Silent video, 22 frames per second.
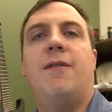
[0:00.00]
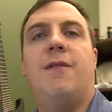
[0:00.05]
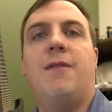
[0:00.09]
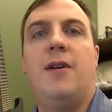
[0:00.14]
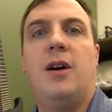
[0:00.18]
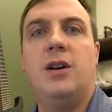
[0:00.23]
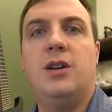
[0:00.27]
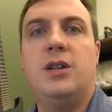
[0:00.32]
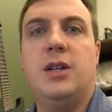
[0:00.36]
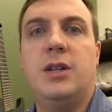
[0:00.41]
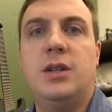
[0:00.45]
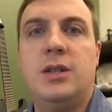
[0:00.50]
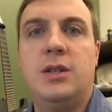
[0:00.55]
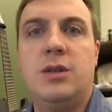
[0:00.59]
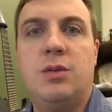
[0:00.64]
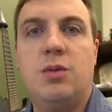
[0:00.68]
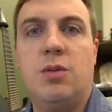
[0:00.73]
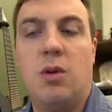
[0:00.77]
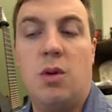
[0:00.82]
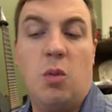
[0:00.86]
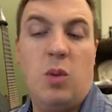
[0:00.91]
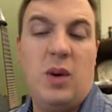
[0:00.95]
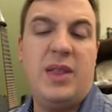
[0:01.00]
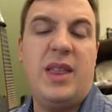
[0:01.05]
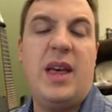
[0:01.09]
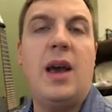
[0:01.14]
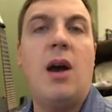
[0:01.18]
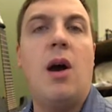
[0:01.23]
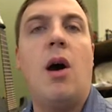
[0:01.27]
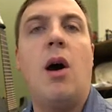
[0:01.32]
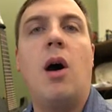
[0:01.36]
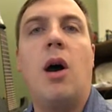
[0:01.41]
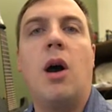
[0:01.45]
functions, or what
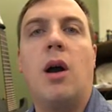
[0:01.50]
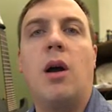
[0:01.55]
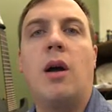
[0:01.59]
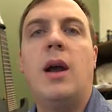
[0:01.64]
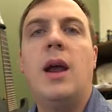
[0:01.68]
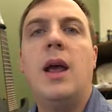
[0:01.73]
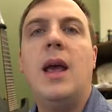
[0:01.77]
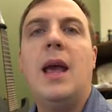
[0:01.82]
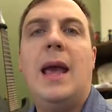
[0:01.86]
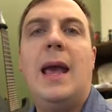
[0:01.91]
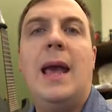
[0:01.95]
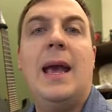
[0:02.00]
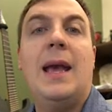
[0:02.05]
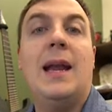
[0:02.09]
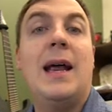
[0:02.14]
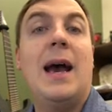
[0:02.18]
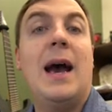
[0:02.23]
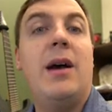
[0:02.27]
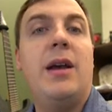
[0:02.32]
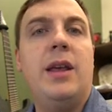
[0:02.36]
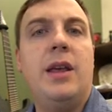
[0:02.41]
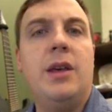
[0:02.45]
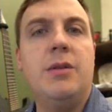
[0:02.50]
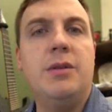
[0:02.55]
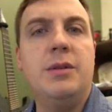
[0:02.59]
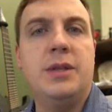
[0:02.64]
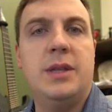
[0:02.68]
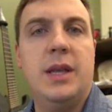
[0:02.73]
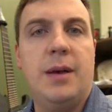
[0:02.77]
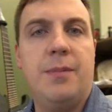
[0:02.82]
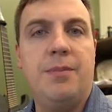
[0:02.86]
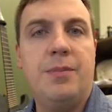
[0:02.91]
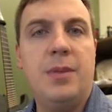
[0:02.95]
they are, and how to
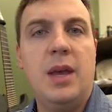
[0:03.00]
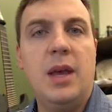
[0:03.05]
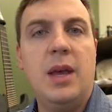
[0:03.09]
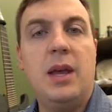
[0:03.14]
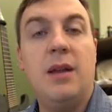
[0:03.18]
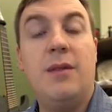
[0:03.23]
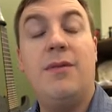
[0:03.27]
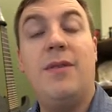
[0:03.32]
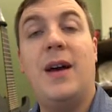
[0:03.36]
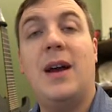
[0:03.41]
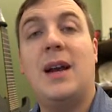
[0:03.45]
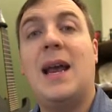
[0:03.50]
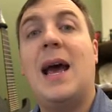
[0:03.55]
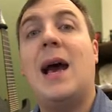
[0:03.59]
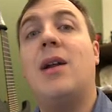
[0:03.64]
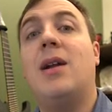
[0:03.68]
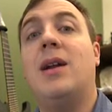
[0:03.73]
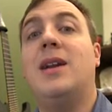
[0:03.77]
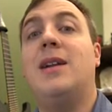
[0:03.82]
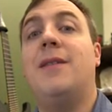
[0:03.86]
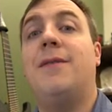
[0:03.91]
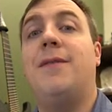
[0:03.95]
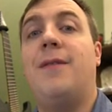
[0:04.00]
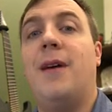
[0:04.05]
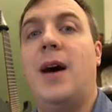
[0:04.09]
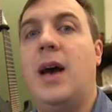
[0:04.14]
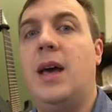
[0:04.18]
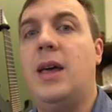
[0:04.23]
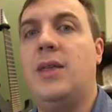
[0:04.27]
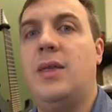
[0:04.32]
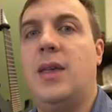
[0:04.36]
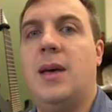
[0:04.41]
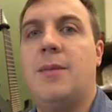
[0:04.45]
use them. In fact, how to
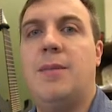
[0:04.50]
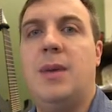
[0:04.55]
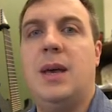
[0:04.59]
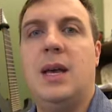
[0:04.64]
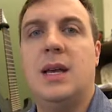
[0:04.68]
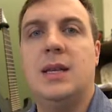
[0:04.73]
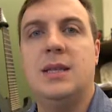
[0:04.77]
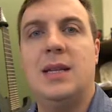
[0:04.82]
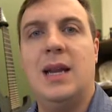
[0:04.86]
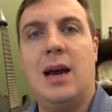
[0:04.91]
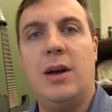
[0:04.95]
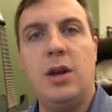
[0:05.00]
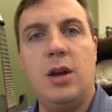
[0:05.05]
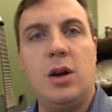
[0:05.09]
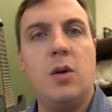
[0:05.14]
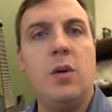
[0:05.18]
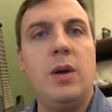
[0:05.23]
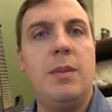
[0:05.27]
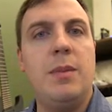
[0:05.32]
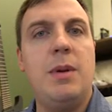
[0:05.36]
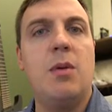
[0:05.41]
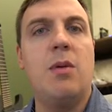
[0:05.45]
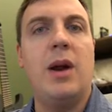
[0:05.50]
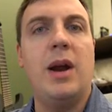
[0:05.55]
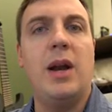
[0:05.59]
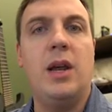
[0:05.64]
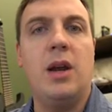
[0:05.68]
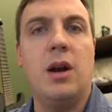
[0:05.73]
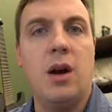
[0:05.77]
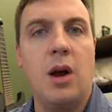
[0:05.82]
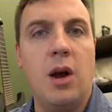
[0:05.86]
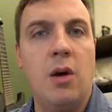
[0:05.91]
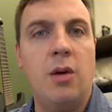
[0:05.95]
define them, because now you're going to be
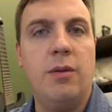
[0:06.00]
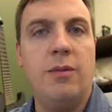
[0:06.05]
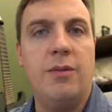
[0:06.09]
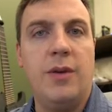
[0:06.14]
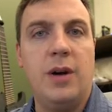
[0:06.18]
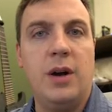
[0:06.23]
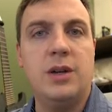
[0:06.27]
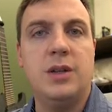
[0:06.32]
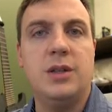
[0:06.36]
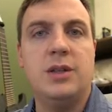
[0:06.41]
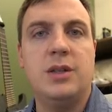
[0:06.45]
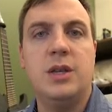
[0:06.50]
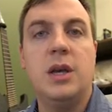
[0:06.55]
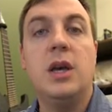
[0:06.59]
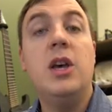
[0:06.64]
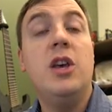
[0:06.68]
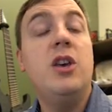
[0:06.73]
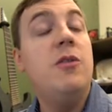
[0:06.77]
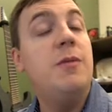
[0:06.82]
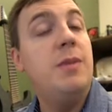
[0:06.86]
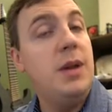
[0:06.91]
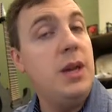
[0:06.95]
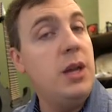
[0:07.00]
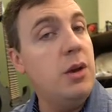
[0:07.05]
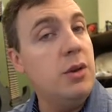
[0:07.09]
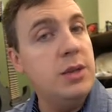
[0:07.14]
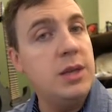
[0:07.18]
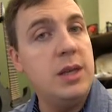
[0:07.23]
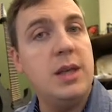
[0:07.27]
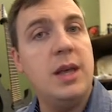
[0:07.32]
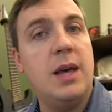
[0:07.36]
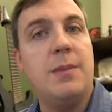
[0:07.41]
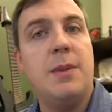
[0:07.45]
writing your own functions. You've been
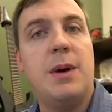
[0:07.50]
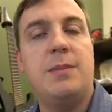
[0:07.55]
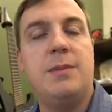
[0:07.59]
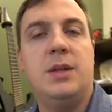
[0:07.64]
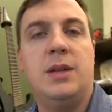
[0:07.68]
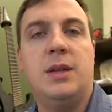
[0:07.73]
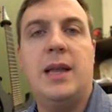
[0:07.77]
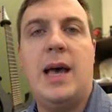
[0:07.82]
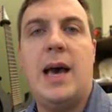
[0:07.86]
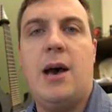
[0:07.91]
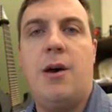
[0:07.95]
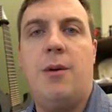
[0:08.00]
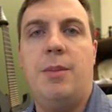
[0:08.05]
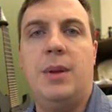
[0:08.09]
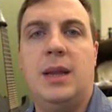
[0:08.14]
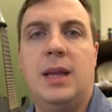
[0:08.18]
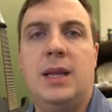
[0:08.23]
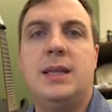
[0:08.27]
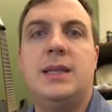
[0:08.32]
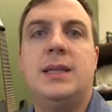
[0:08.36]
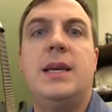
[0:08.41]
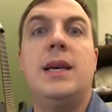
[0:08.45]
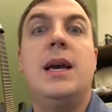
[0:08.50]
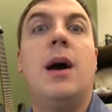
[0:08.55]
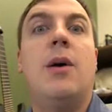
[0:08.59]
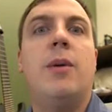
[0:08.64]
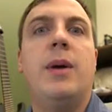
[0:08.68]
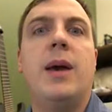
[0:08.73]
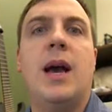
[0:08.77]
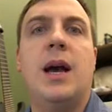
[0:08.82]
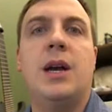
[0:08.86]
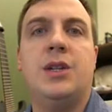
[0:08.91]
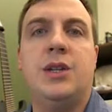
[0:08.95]
using them up till now, but let's see how
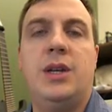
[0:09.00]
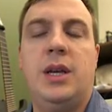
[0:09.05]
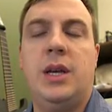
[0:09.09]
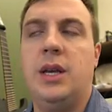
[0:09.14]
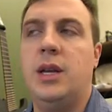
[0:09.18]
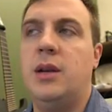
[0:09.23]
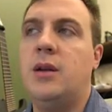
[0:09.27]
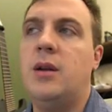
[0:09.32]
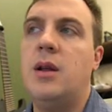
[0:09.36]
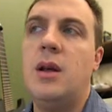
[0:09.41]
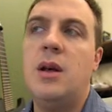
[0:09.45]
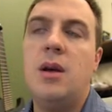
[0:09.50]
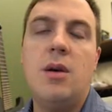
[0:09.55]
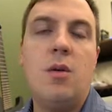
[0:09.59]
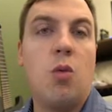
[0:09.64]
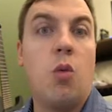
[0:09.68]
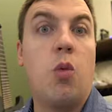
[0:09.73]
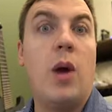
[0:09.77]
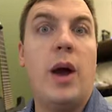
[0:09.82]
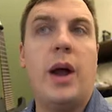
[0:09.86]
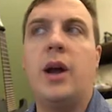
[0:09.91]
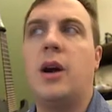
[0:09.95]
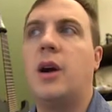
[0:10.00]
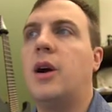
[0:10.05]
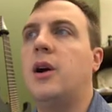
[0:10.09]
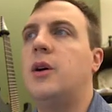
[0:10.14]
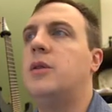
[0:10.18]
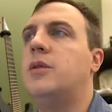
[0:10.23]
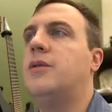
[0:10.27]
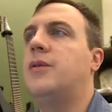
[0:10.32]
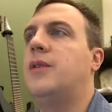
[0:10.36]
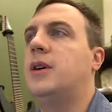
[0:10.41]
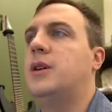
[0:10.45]
we actually can write our
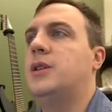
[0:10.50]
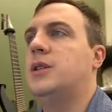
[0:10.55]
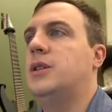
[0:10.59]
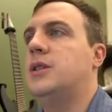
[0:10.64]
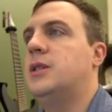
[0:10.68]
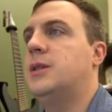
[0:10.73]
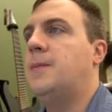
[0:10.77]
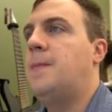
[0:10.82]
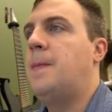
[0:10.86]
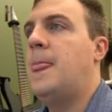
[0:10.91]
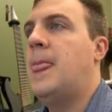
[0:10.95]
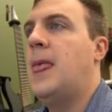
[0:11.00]
own functions.